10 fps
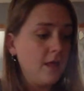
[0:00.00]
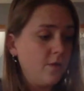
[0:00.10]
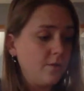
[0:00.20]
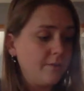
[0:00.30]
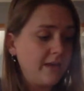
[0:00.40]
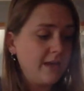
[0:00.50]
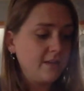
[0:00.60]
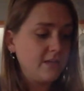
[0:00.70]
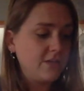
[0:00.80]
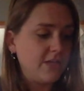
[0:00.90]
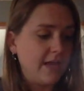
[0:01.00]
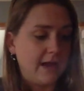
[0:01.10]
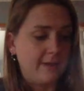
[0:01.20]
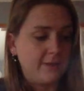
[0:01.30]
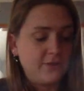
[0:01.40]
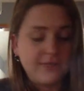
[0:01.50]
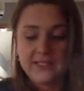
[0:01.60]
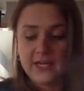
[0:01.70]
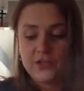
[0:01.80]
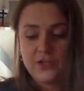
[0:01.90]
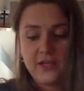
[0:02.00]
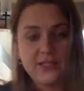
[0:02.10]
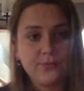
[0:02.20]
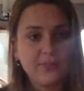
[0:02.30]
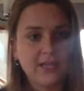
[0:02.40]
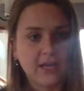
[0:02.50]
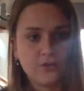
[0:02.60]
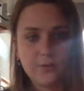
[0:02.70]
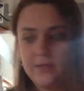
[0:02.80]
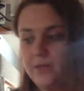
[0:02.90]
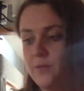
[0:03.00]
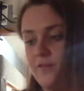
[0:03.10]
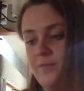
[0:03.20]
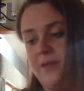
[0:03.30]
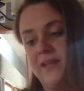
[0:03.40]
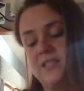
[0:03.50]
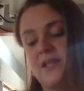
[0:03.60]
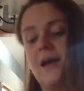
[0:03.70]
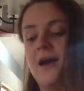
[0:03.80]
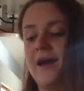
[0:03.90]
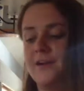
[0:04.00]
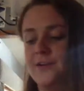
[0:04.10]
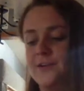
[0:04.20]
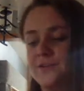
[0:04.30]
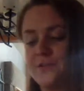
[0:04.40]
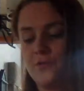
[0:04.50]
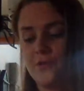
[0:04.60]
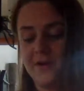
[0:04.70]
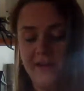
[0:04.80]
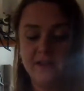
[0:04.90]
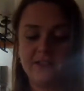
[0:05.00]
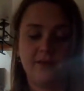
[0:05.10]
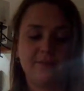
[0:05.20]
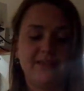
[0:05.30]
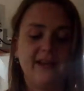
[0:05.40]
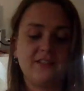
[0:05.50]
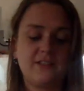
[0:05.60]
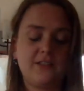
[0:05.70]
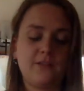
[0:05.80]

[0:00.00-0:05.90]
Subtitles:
When we got to the geometry section, this was actually one of Bailey's higher scoring subtests.